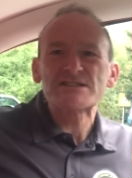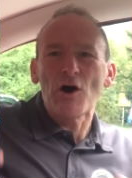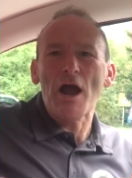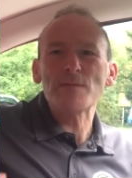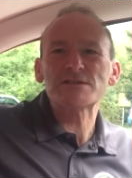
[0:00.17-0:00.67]

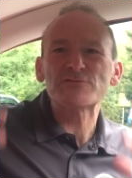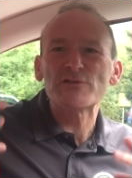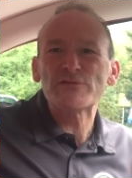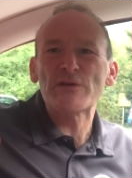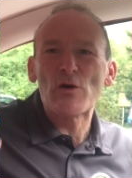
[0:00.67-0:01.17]
time to
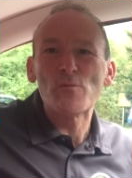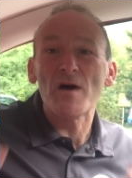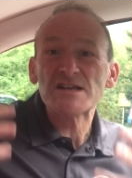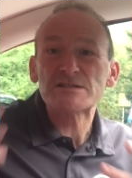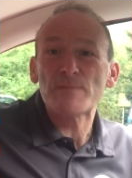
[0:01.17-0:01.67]
reveal
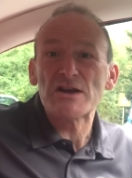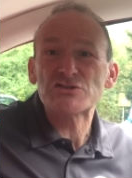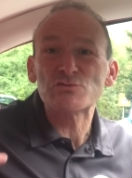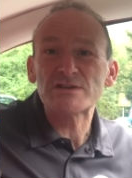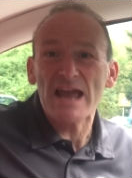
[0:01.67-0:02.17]
my
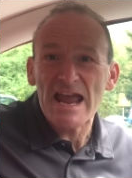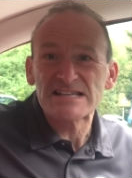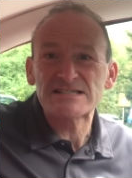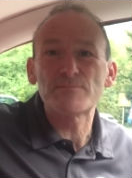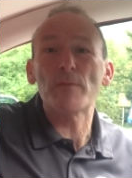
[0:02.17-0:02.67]
special
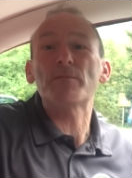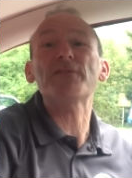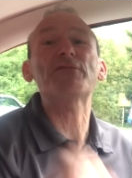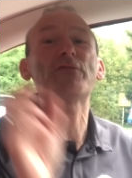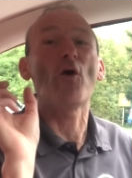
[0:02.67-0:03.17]
guest, but
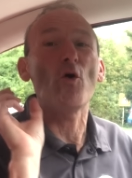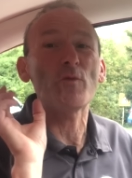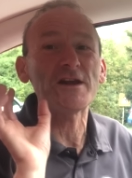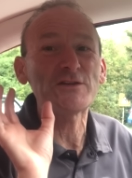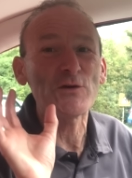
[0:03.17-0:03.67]
before
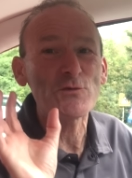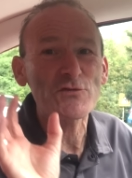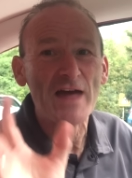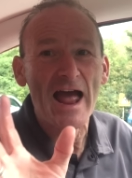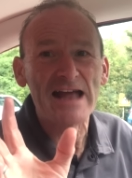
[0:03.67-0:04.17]
we do
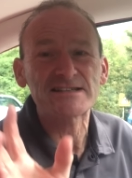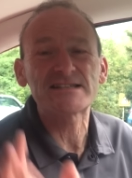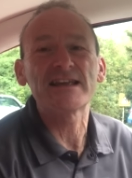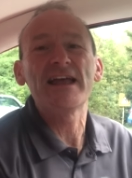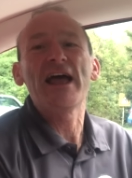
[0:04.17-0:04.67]

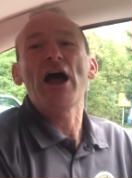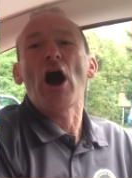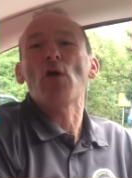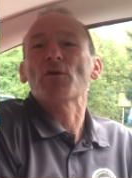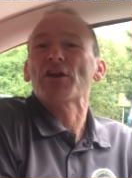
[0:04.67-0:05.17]
that,
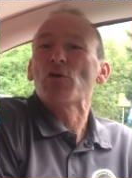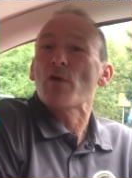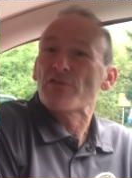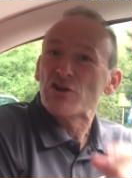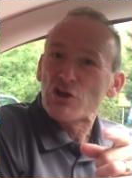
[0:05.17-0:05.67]
I want to know
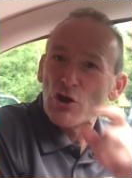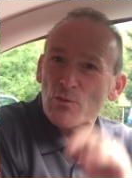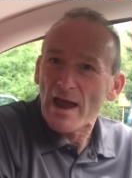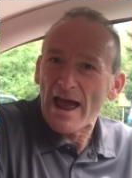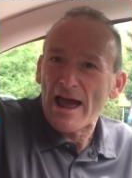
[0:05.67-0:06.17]
whether
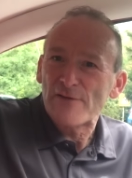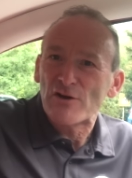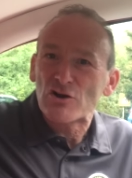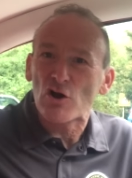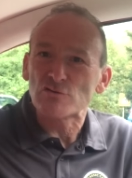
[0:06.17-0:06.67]
you have
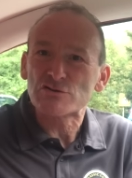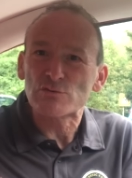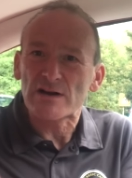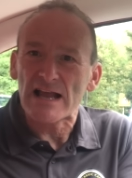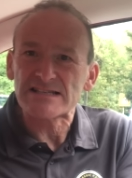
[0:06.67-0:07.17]
a
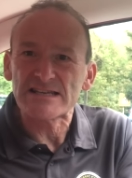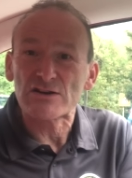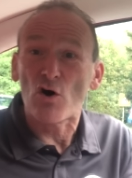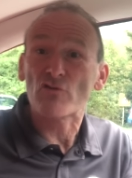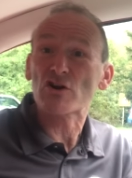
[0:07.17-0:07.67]
Consul
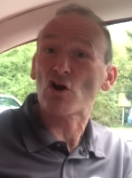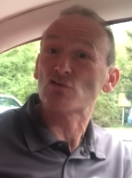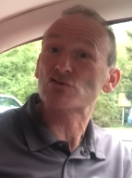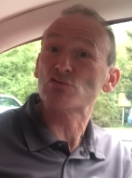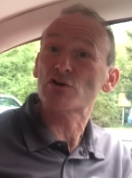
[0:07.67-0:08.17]
Classic or a
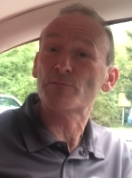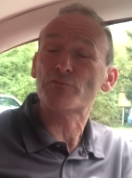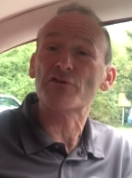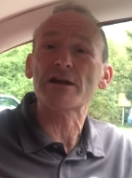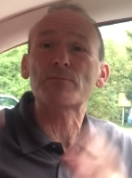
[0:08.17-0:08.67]
Consul
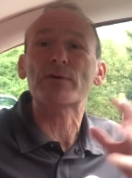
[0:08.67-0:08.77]
Capri.